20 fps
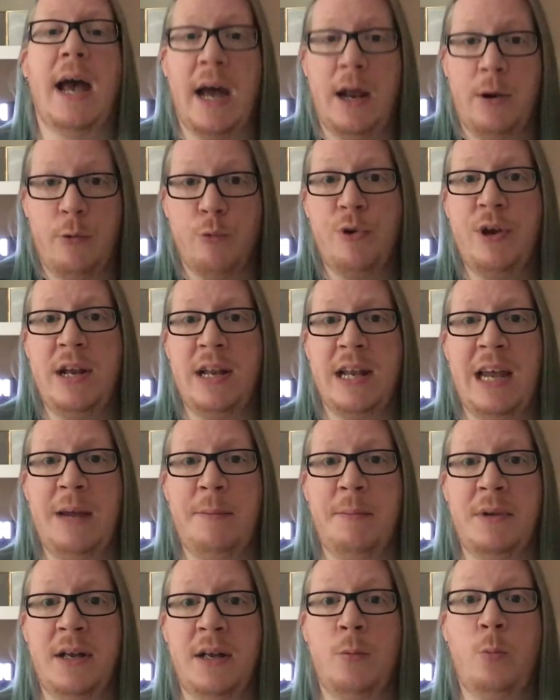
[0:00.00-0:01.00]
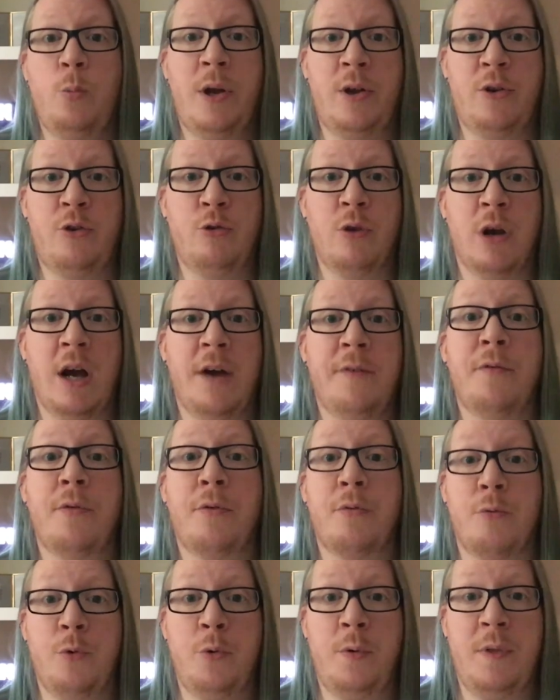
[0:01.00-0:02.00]
and renaming it
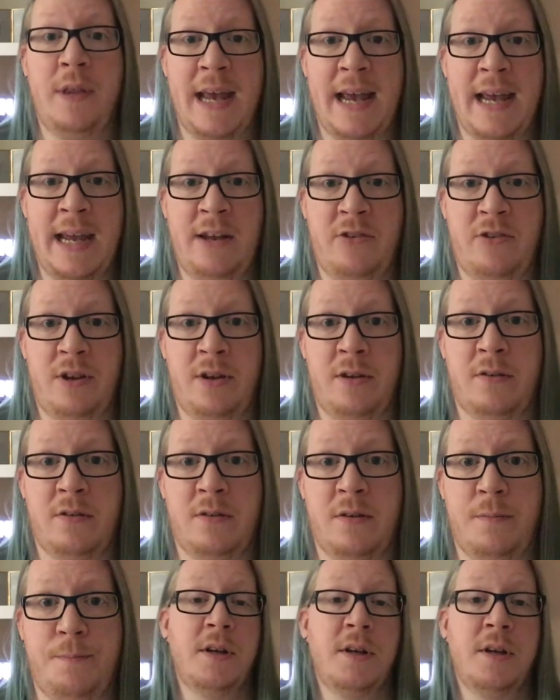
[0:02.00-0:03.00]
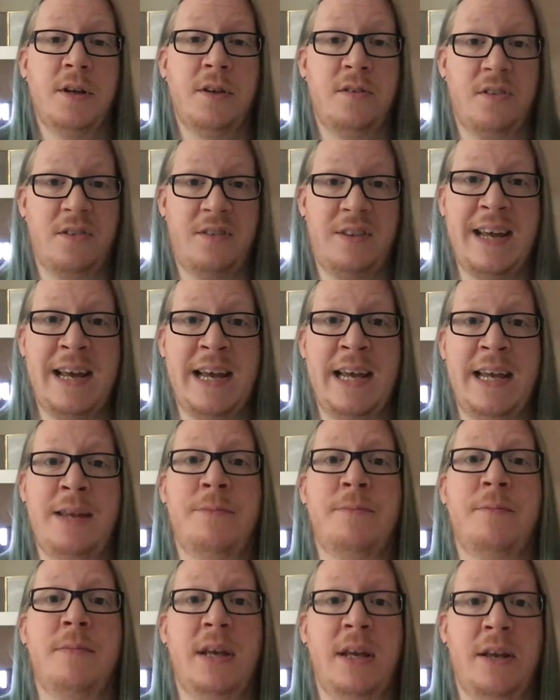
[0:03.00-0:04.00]
Witchcraft Through the Ages. Today,
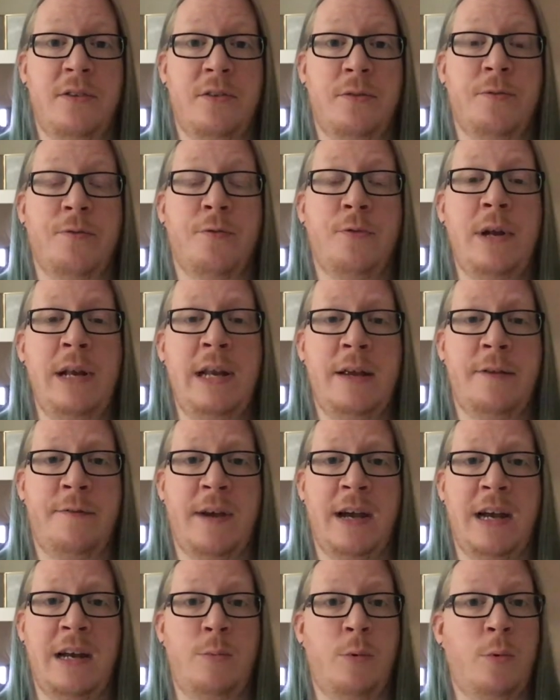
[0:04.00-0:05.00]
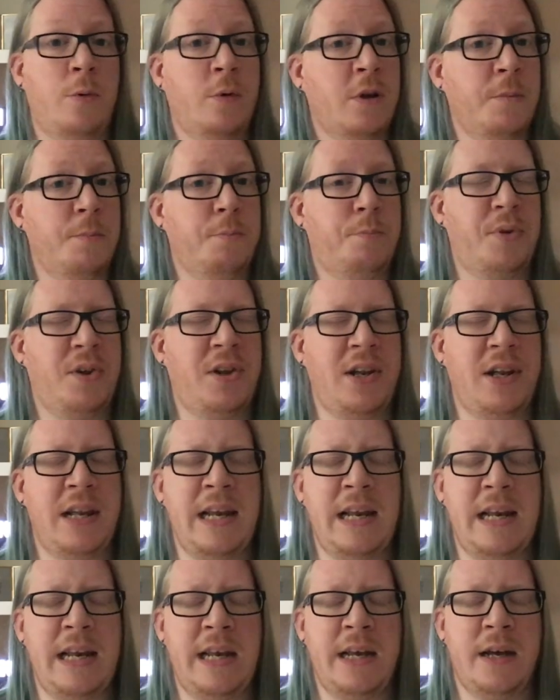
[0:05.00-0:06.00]
it's freely available,
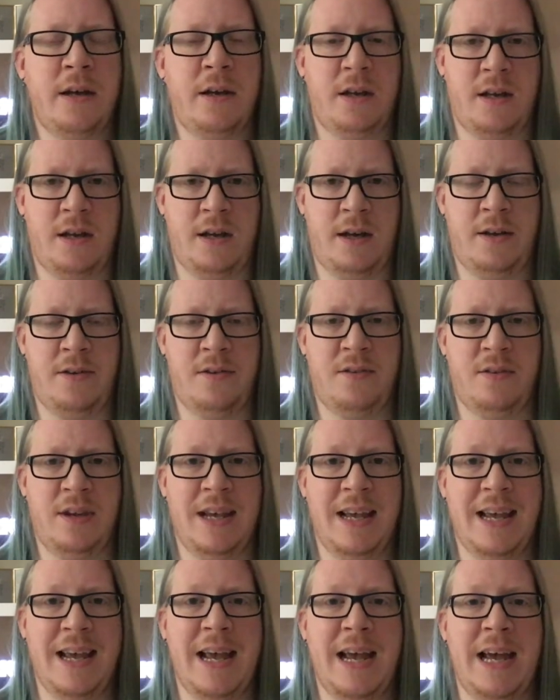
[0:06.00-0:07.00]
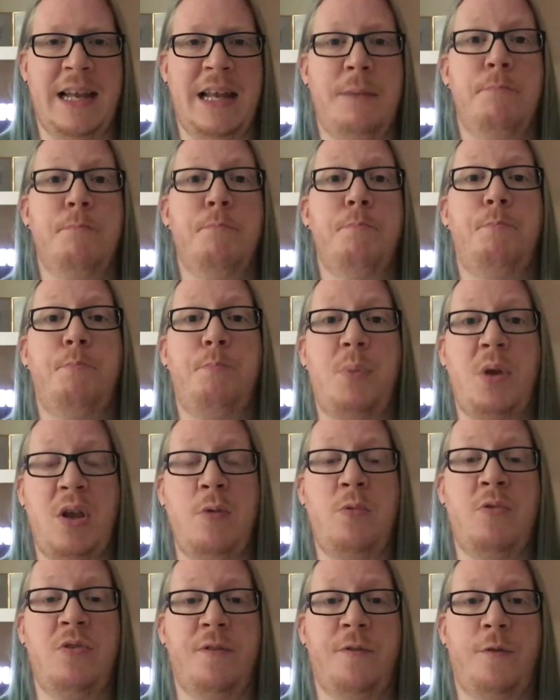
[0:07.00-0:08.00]
completely uncut, and in
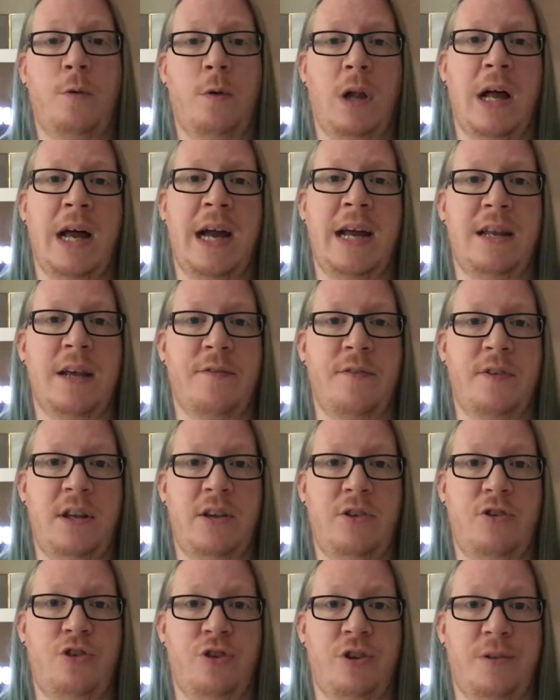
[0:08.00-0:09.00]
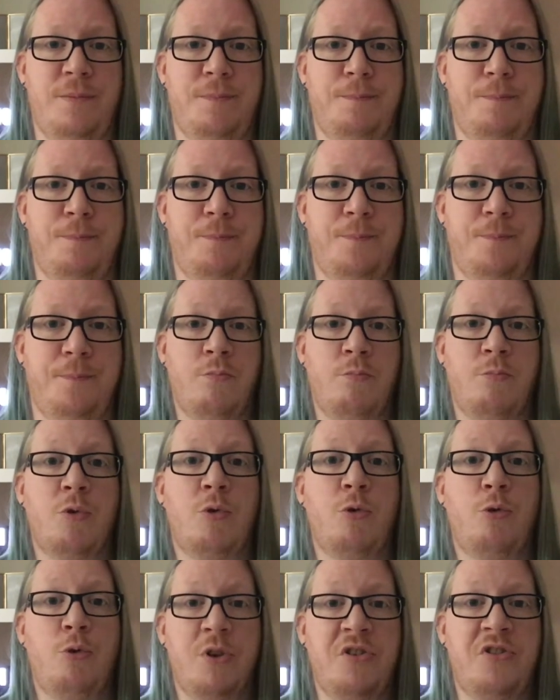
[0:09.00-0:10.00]
beautiful high definition.
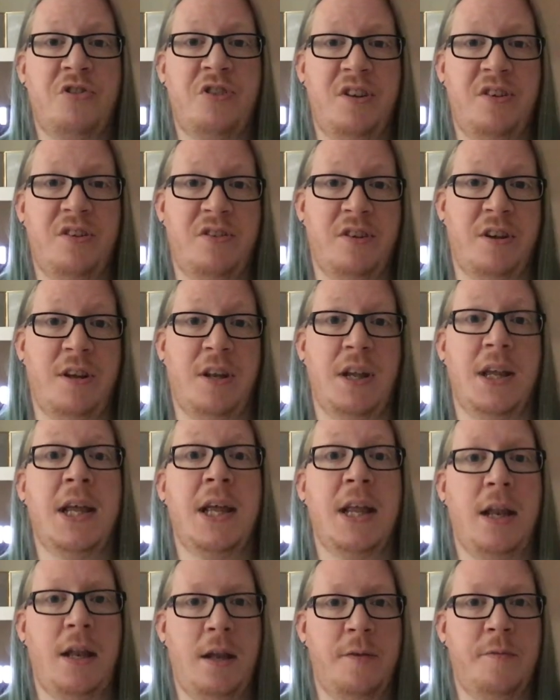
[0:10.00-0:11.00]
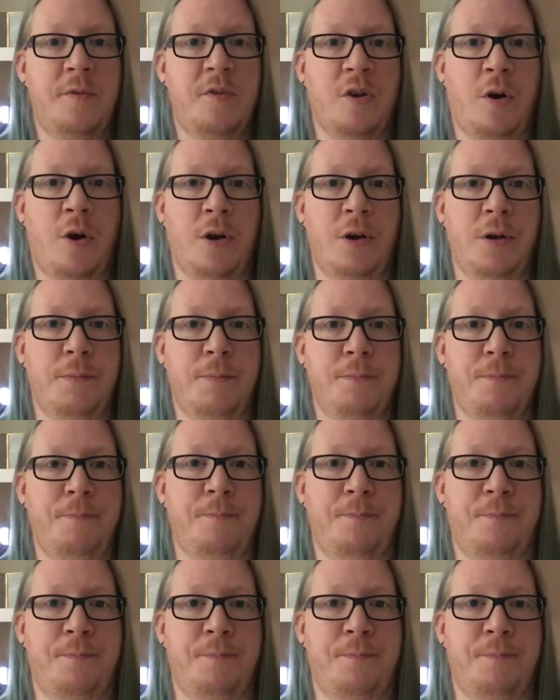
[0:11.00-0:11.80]
Christiansen lives on.